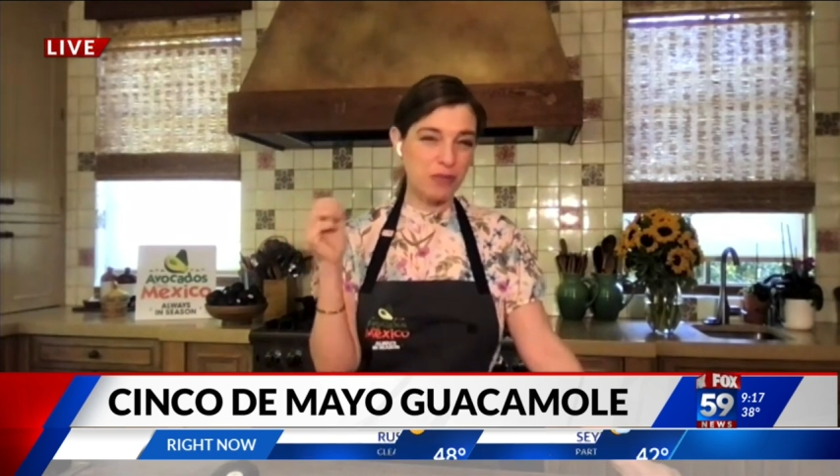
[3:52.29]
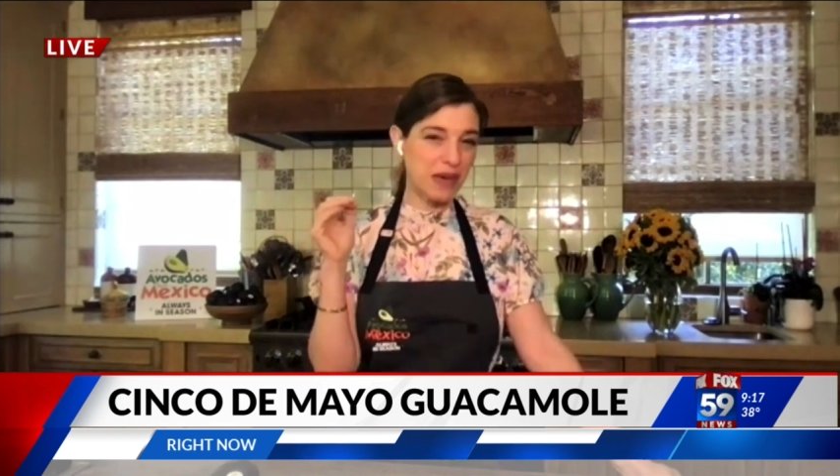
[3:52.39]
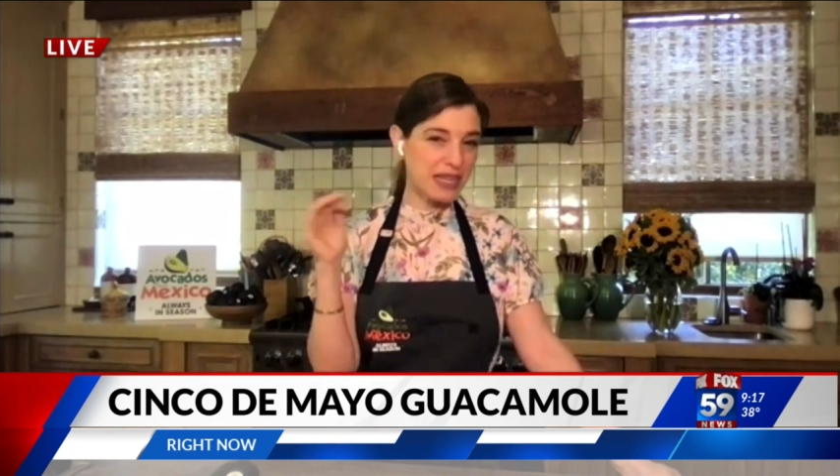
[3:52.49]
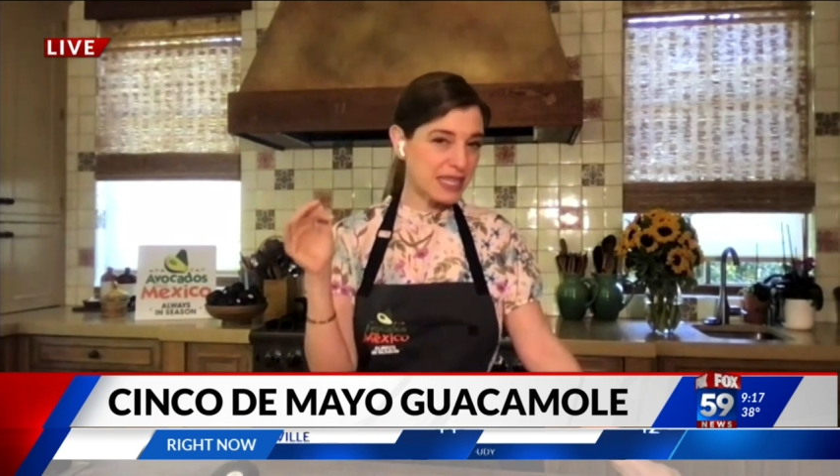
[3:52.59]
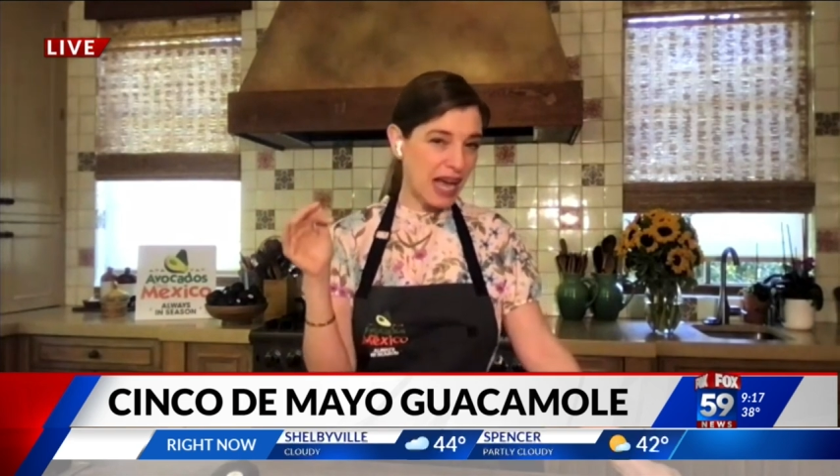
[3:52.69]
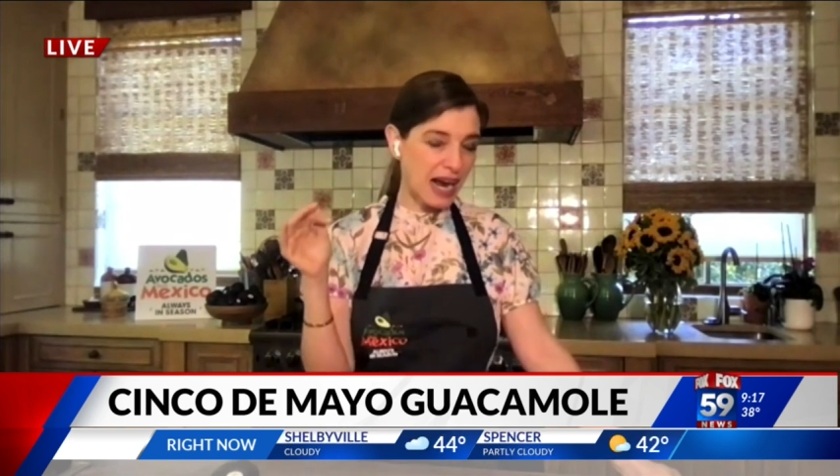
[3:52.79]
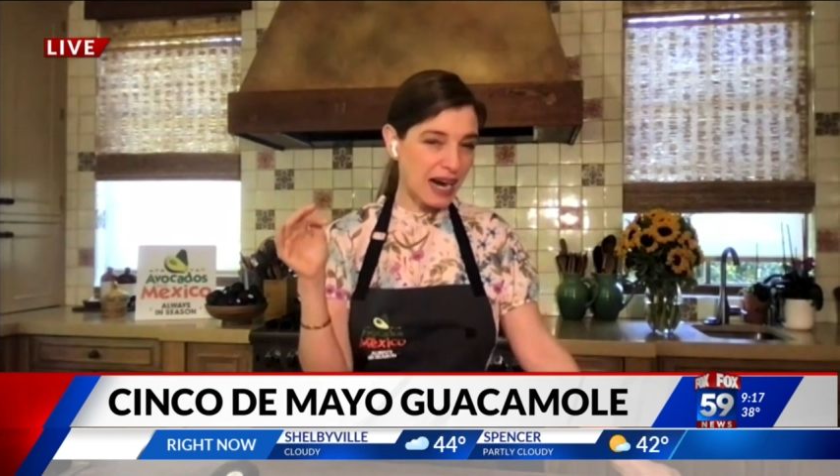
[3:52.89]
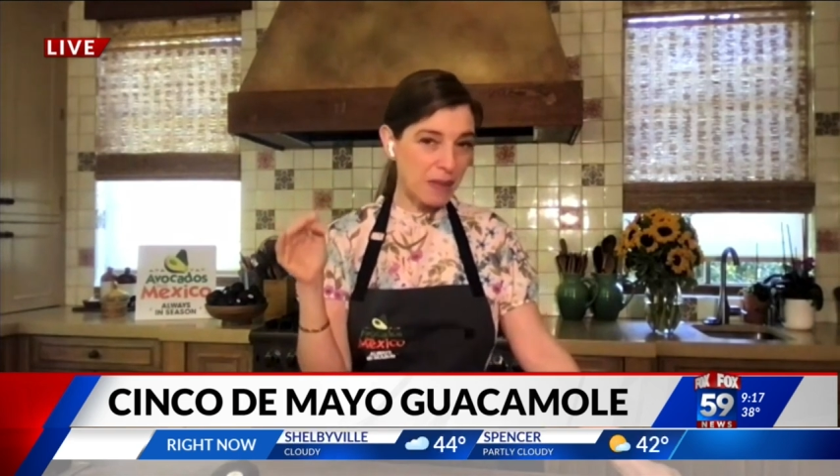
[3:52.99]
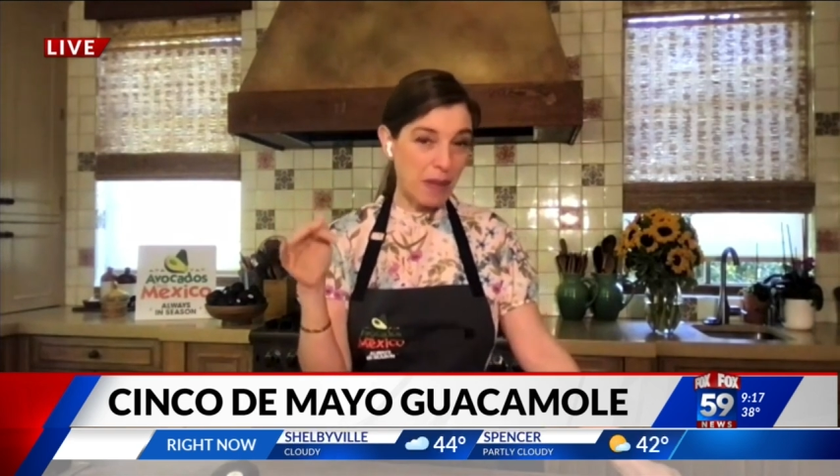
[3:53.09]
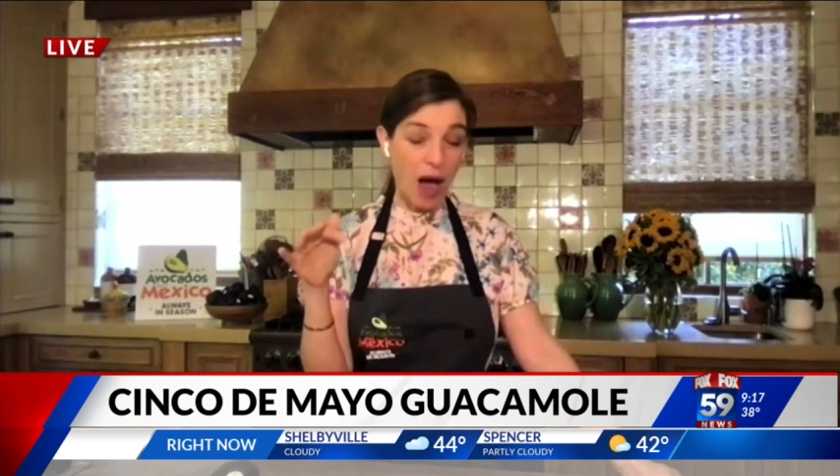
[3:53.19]
Mexican
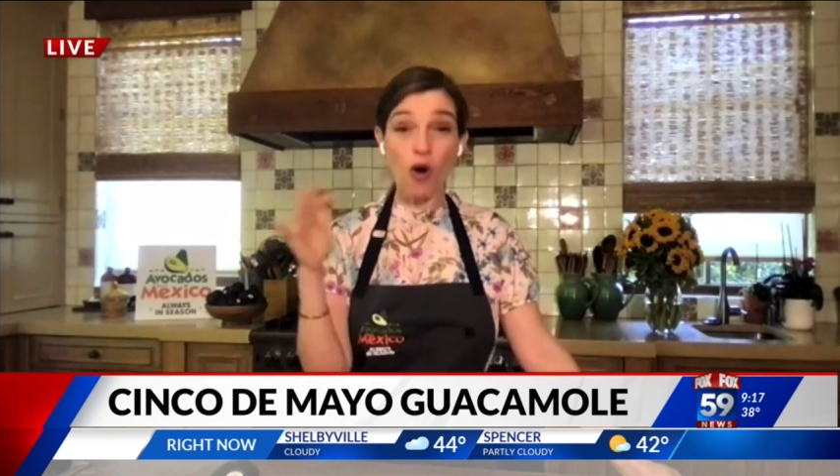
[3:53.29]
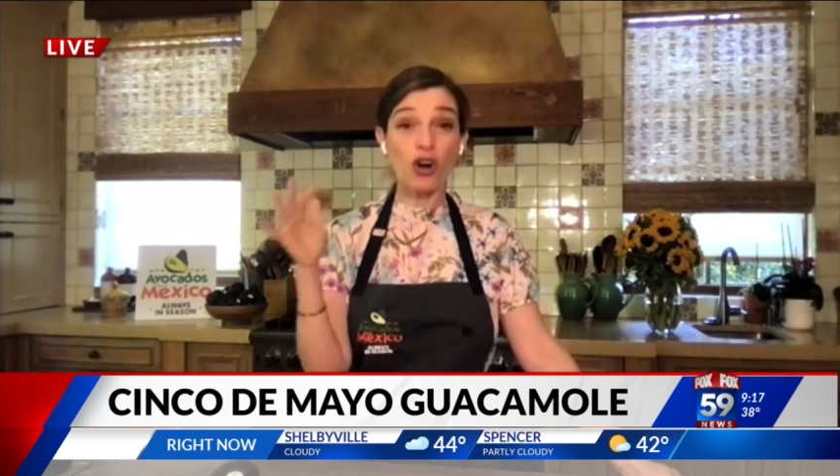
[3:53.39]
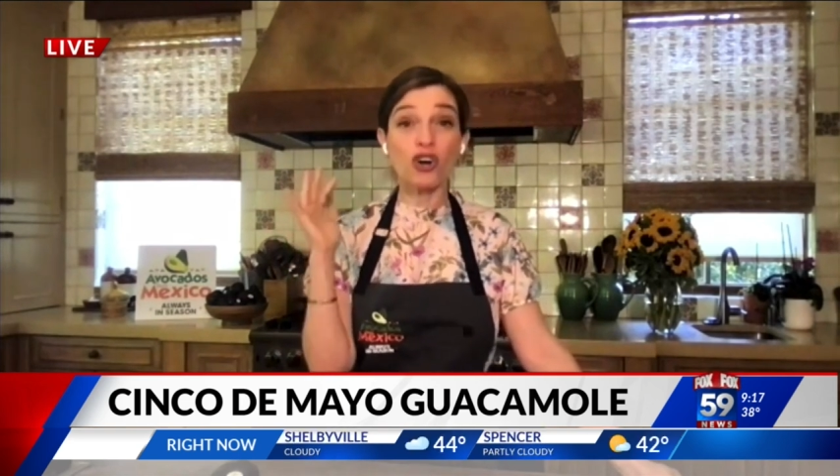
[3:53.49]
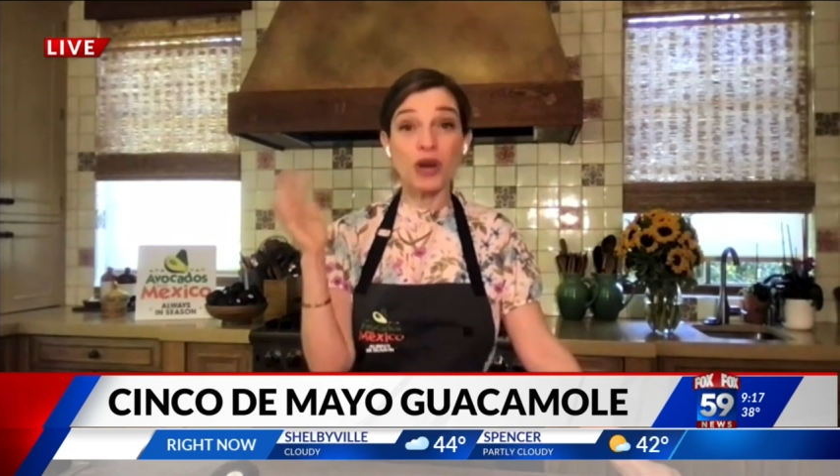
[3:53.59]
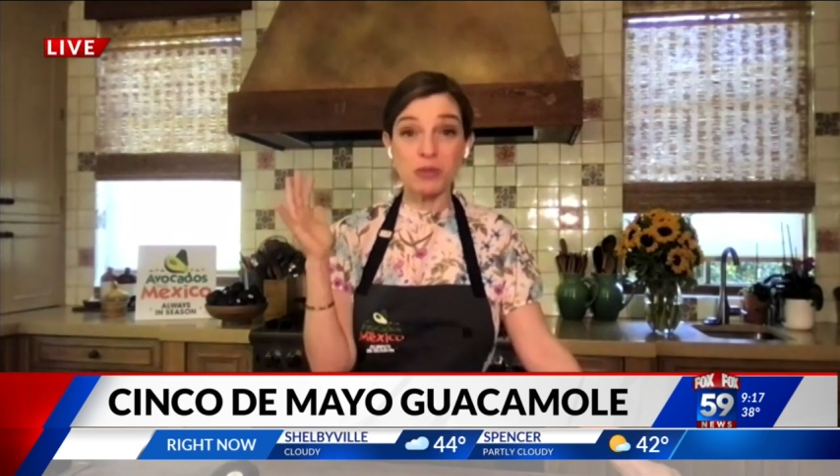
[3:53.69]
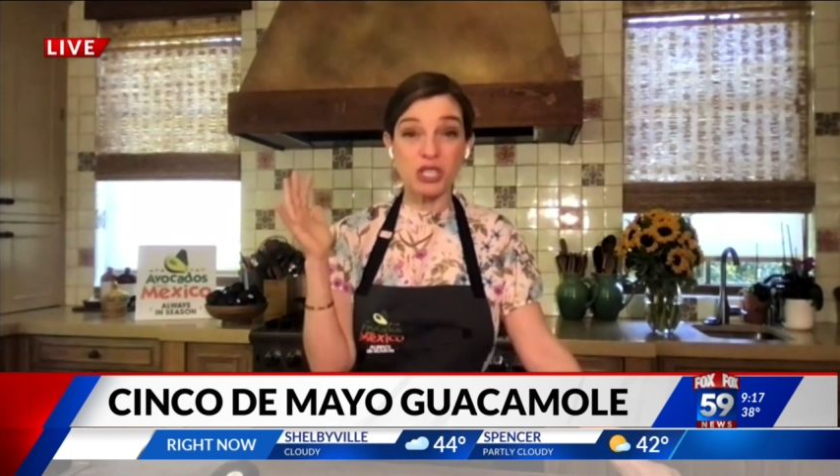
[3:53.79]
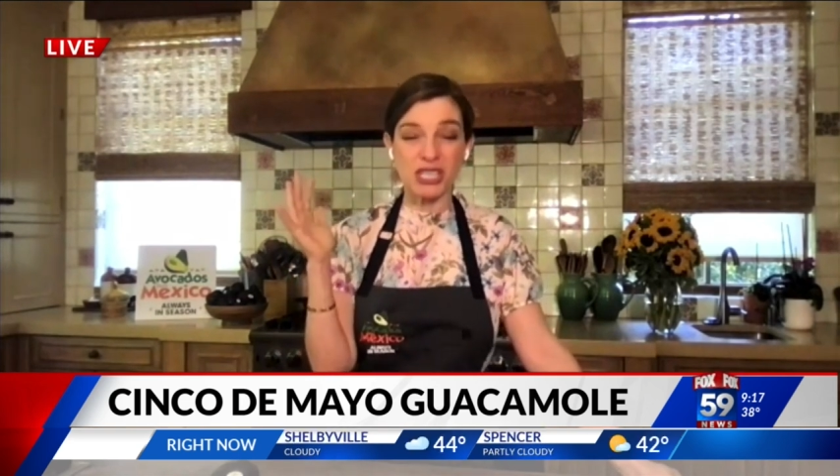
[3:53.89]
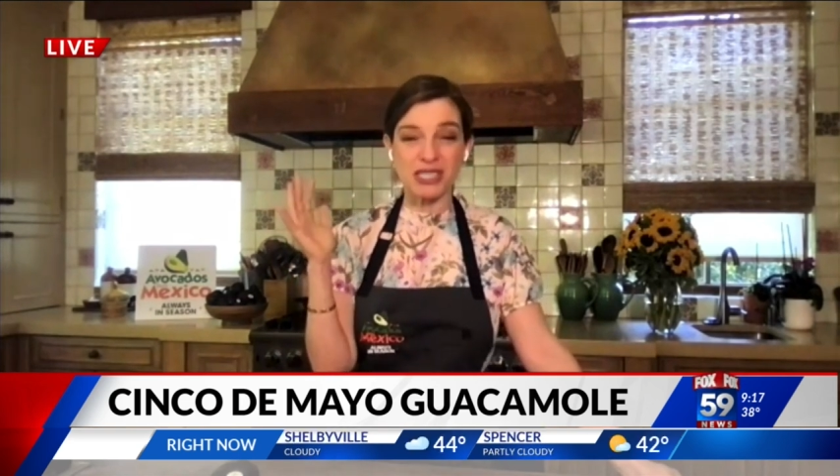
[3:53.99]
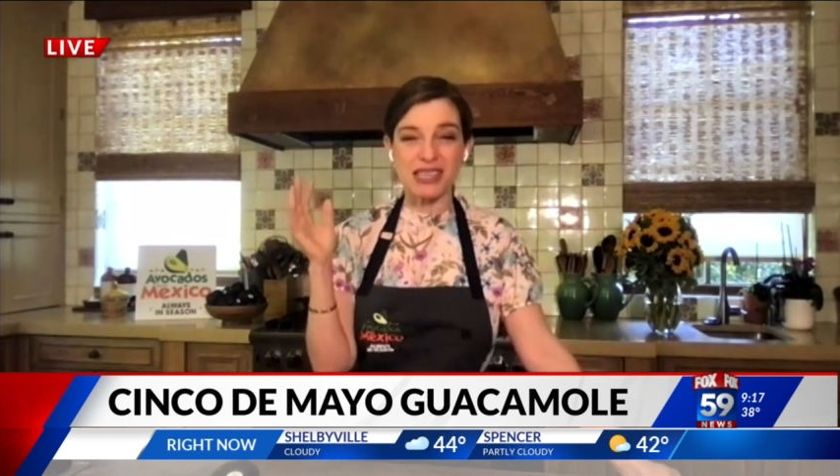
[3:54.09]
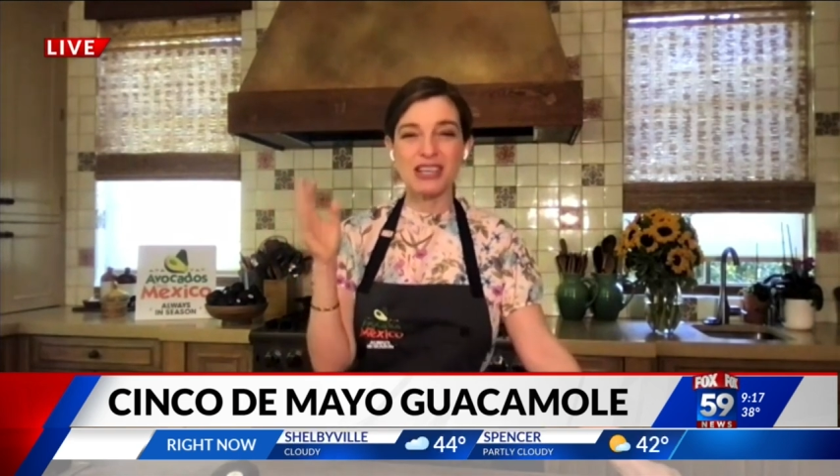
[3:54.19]
crema or cream
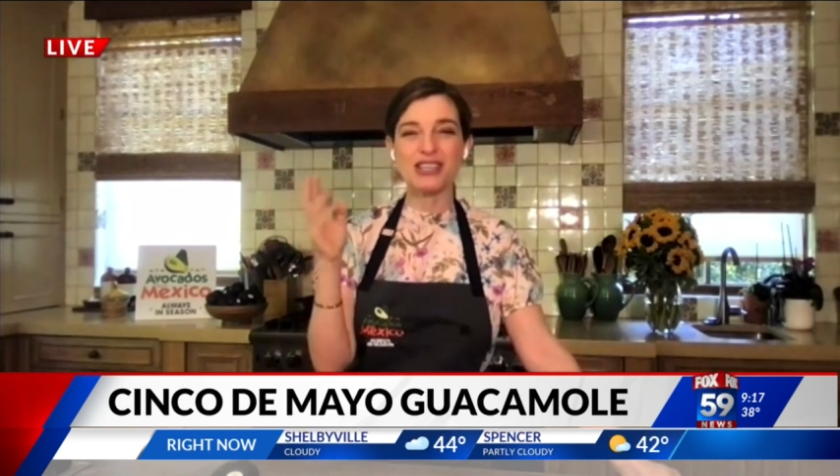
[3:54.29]
cheese.